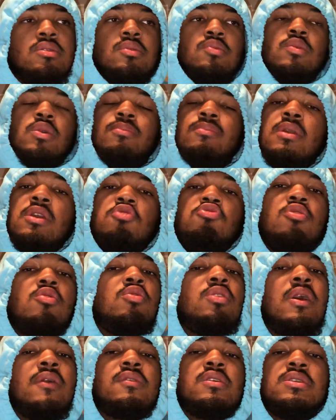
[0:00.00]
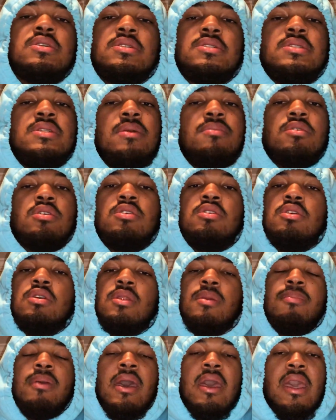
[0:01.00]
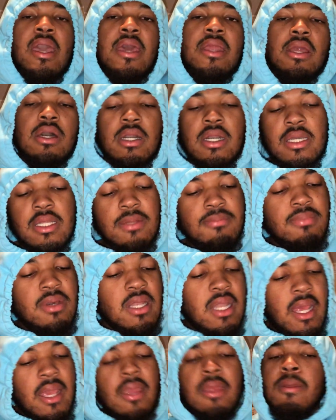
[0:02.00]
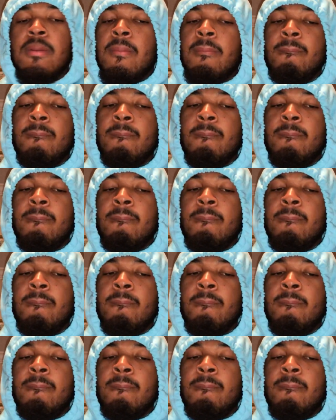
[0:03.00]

with me, you gonna have to accept the good, the bad, and the ugly. But like,